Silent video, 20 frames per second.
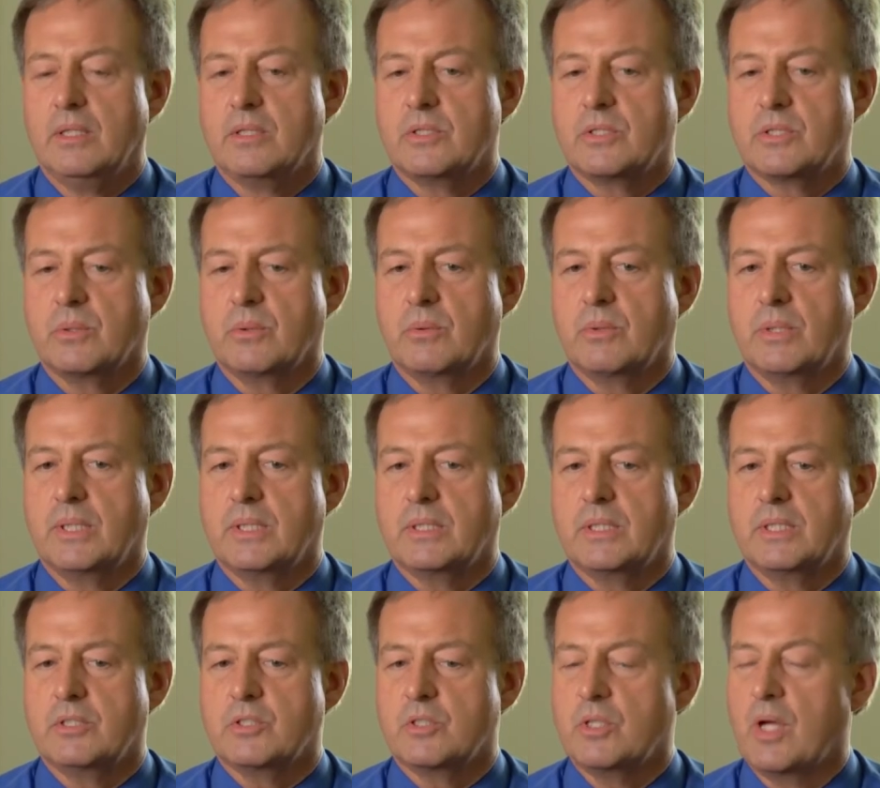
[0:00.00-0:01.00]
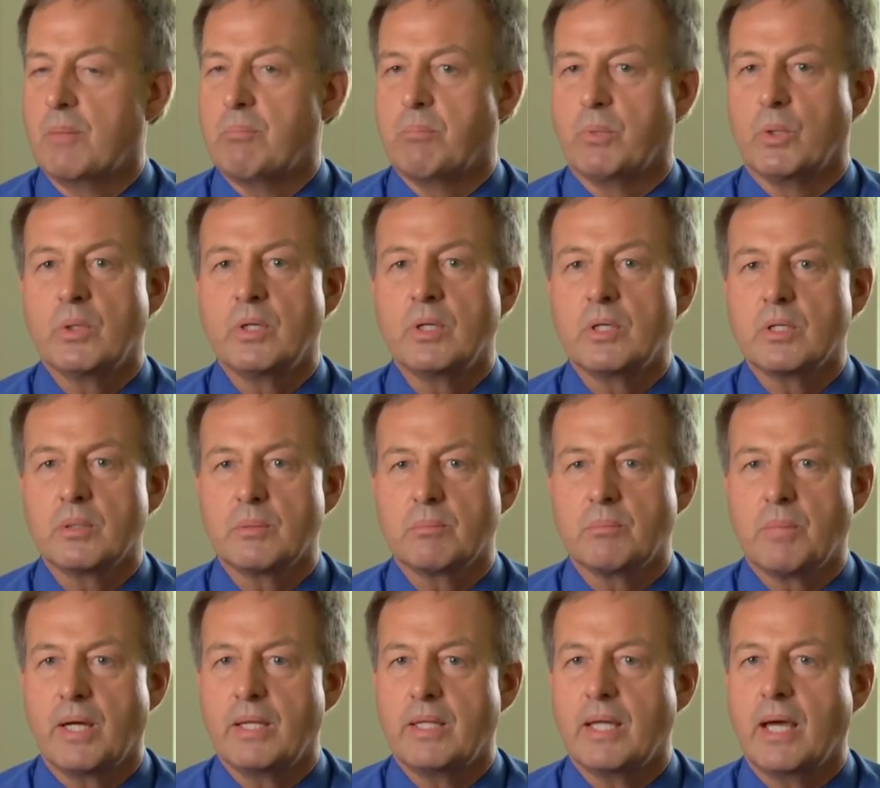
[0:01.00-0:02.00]
So it is not burdened
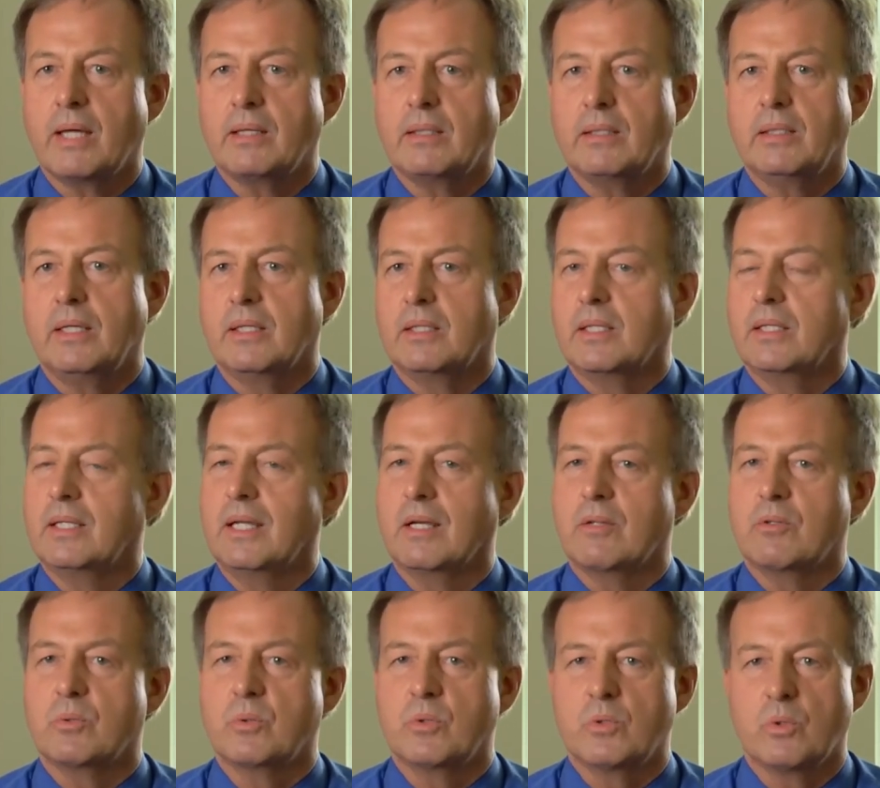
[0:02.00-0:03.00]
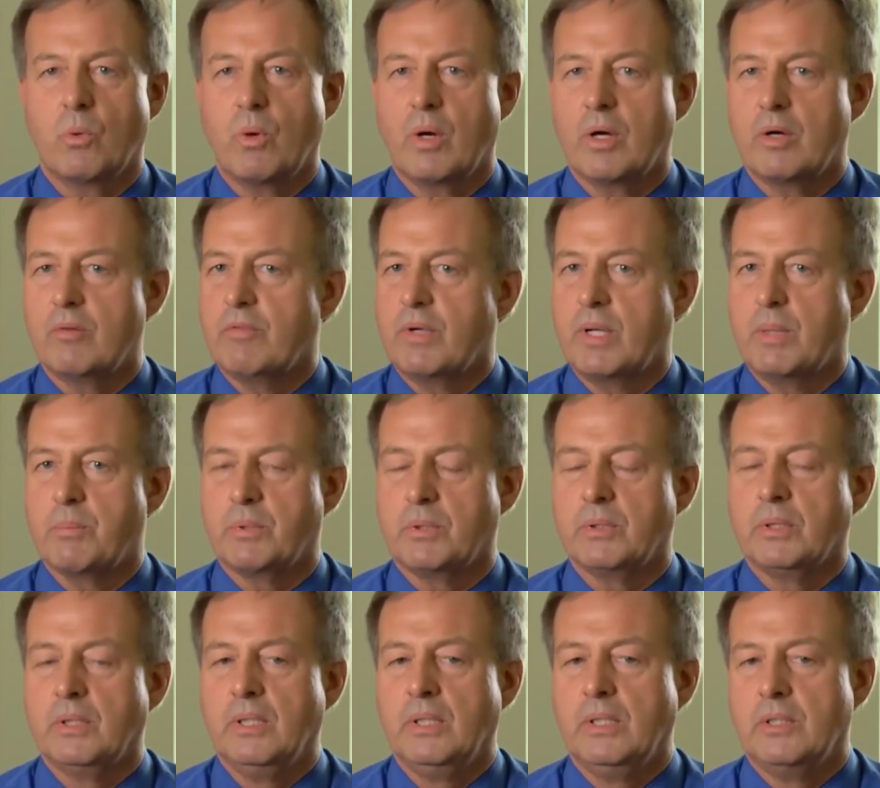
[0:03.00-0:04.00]
by that. It can get through the water
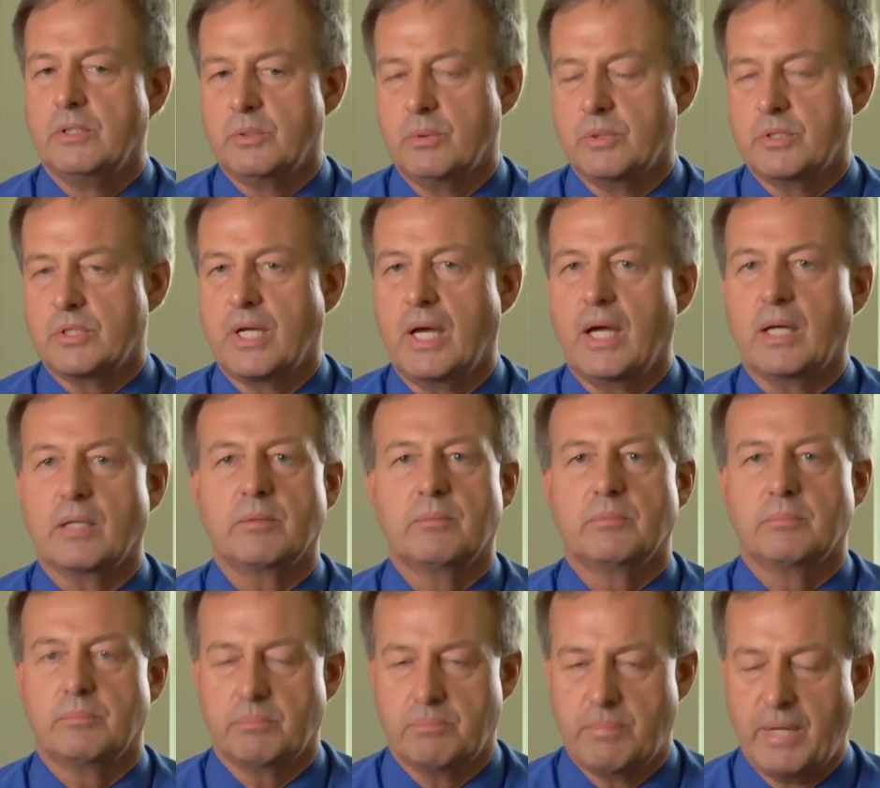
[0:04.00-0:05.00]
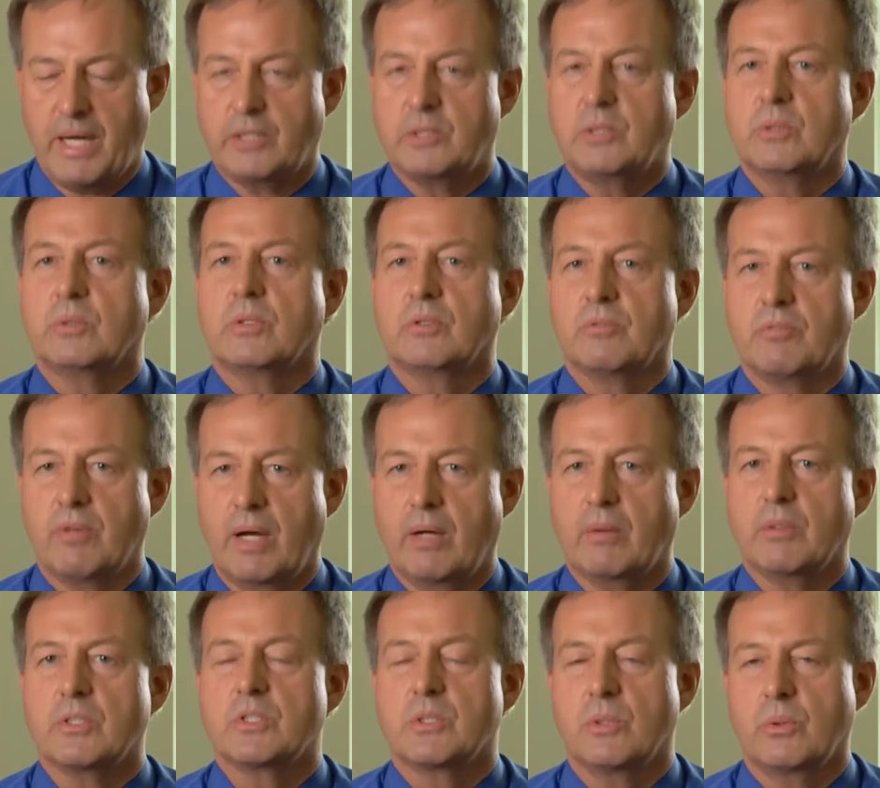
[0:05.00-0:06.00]
vapor to attack bacteria,
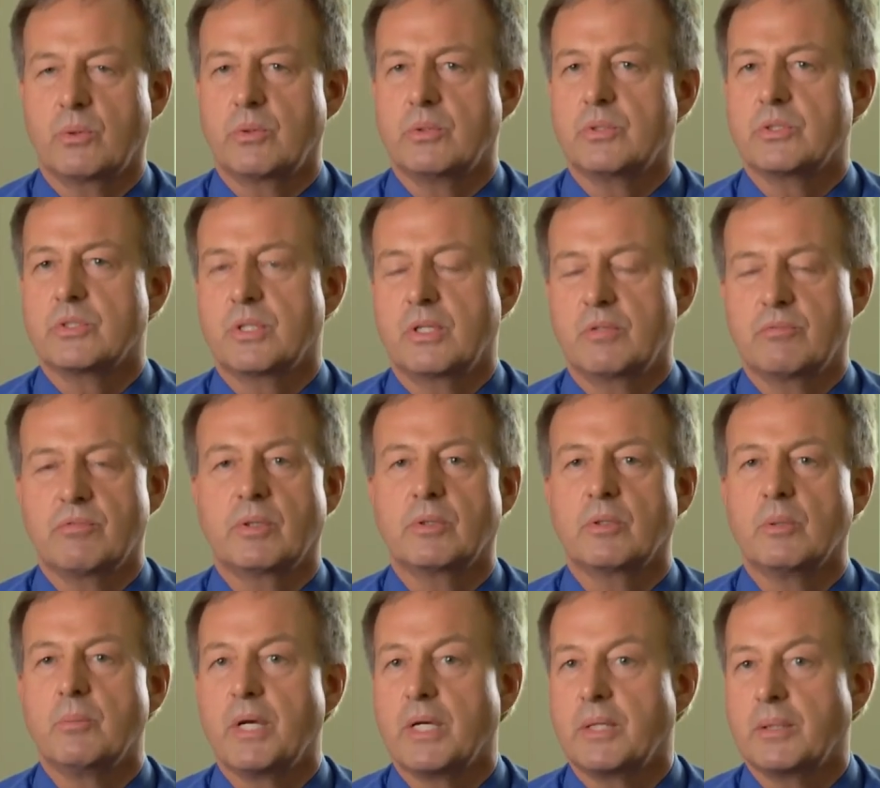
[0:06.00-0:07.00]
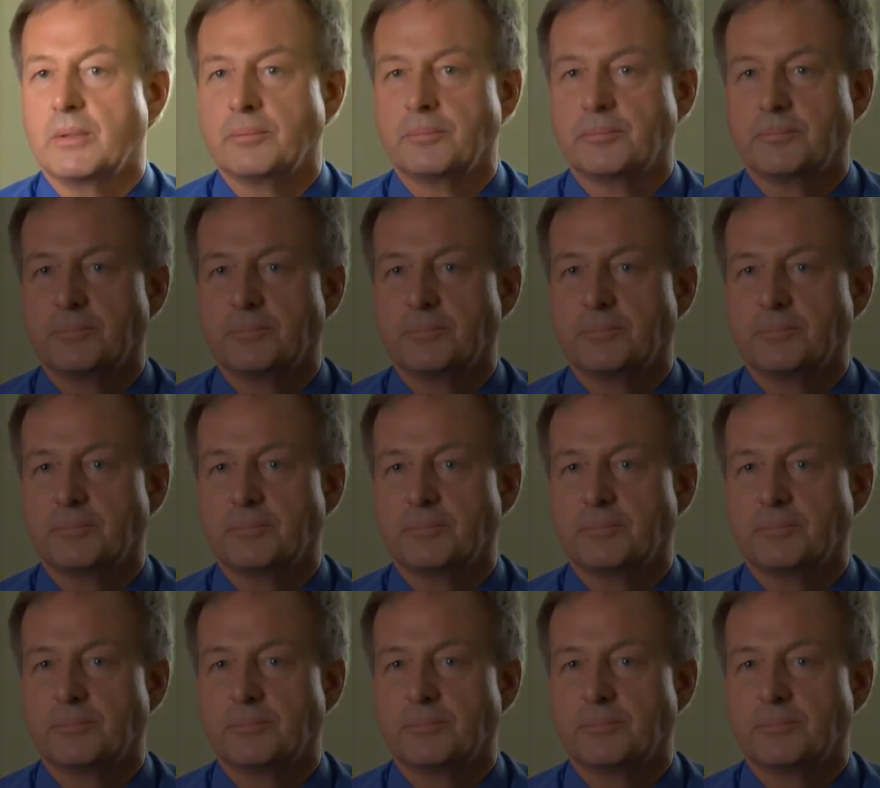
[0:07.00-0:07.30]
virus, odors, and fungal matter.